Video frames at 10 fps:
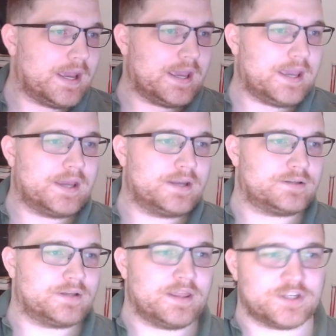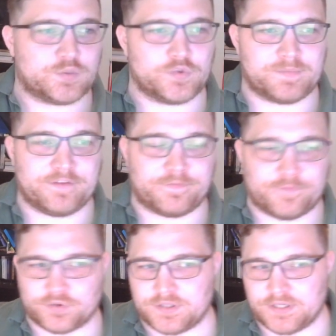And this was my
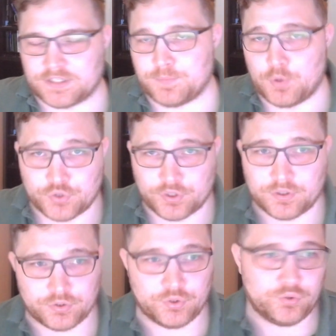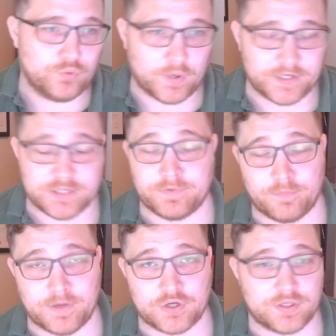first exposure to quantum
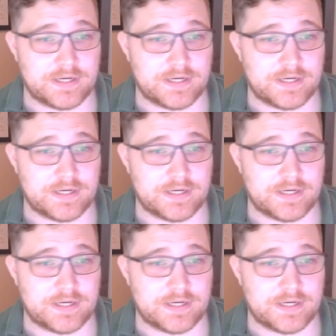information,